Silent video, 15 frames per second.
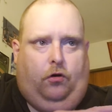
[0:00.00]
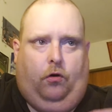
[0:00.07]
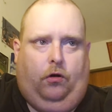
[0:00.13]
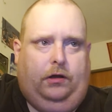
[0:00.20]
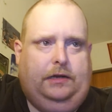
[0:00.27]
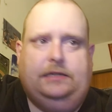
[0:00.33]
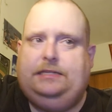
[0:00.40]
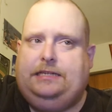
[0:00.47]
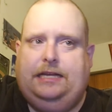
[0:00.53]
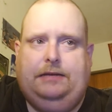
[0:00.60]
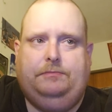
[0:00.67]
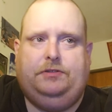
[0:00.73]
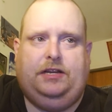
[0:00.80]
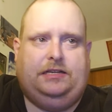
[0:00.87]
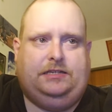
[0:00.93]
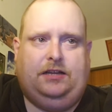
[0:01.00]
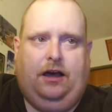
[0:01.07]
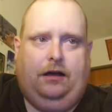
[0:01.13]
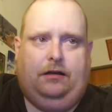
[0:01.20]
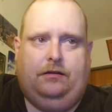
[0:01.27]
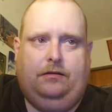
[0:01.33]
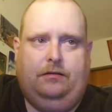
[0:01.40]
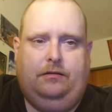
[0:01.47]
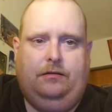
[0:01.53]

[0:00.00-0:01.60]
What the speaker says: all these teams that suck.